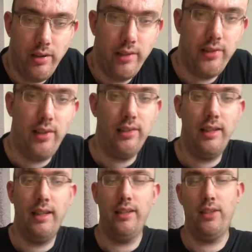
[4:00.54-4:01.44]
Red. So I did
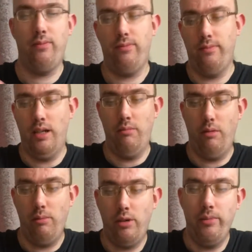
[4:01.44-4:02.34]
get this. My
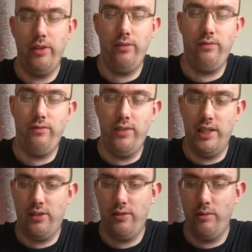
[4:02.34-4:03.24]
mum got me this.